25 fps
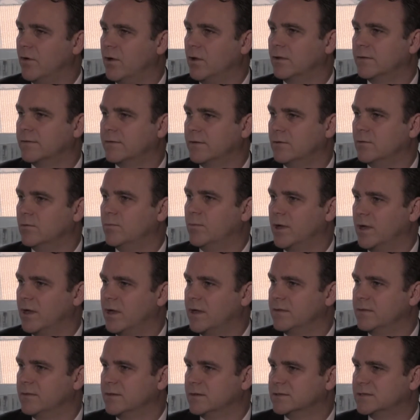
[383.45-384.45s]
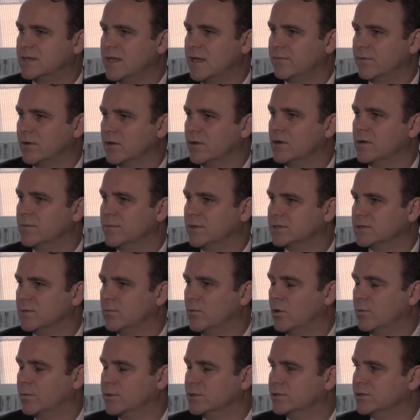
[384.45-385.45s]
very volatile, but there's definitely going to
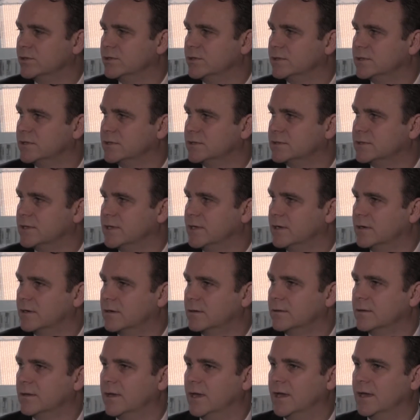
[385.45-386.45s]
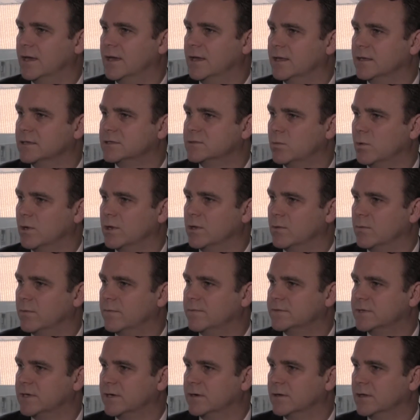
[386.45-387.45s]
be some opportunities there. It's one
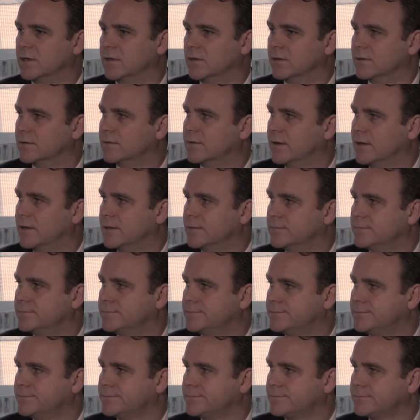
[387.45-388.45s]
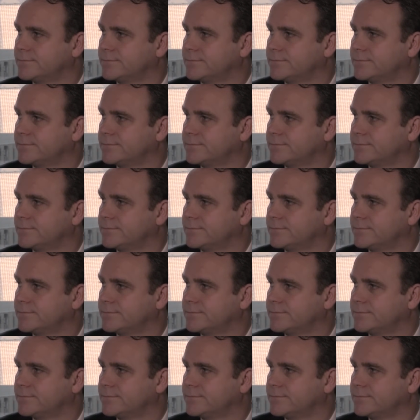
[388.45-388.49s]
that we've certainly looked at.